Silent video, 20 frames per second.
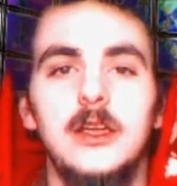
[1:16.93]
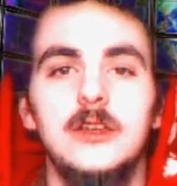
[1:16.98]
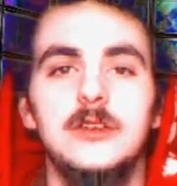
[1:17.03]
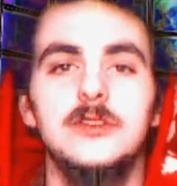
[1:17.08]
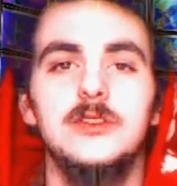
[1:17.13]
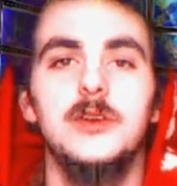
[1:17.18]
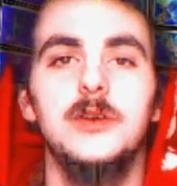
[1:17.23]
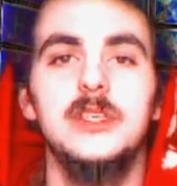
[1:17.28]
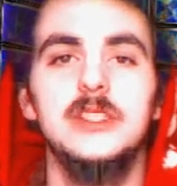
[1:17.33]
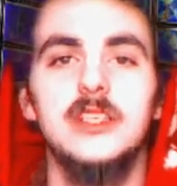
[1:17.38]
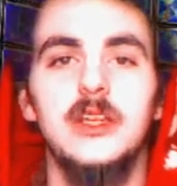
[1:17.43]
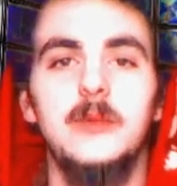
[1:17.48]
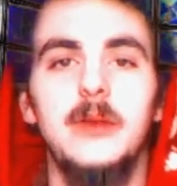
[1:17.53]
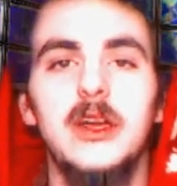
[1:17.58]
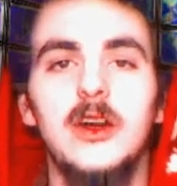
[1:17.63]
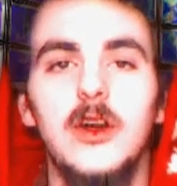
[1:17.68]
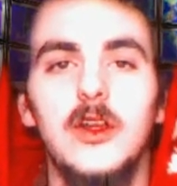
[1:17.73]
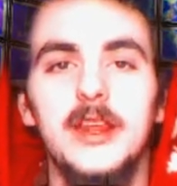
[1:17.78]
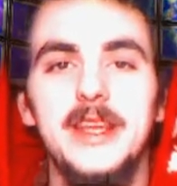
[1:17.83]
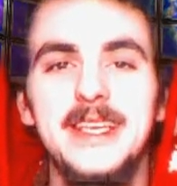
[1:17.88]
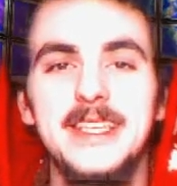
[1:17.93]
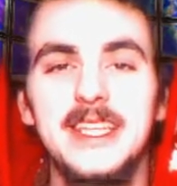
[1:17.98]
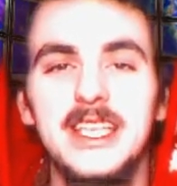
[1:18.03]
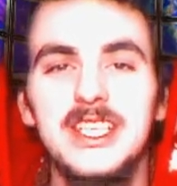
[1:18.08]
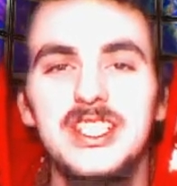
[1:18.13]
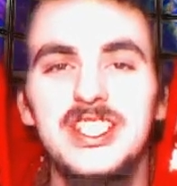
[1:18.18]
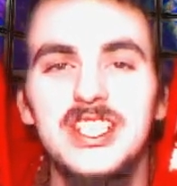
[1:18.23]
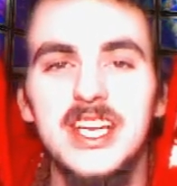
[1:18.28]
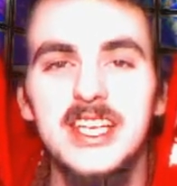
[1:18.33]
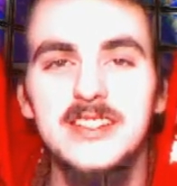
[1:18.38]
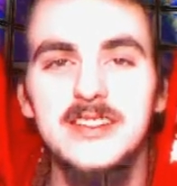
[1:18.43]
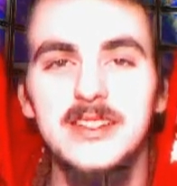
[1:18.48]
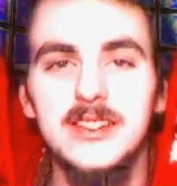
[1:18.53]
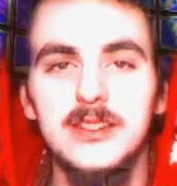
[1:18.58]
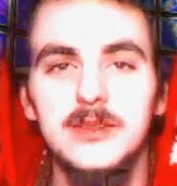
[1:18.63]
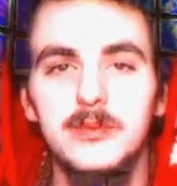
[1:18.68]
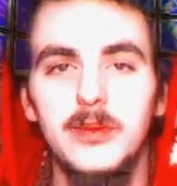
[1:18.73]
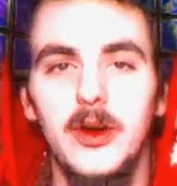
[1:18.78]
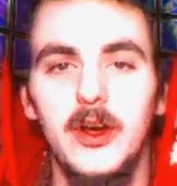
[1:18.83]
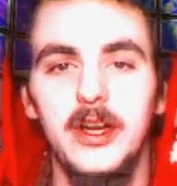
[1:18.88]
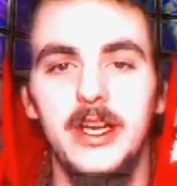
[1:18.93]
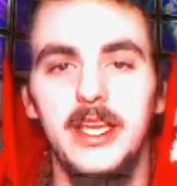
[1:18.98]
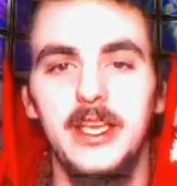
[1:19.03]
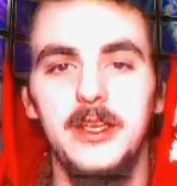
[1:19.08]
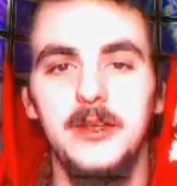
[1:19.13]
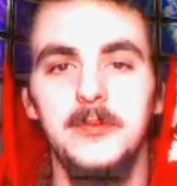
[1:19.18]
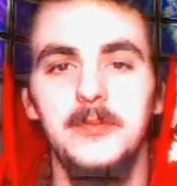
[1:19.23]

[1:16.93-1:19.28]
So he's going to be calling it the Justice Party.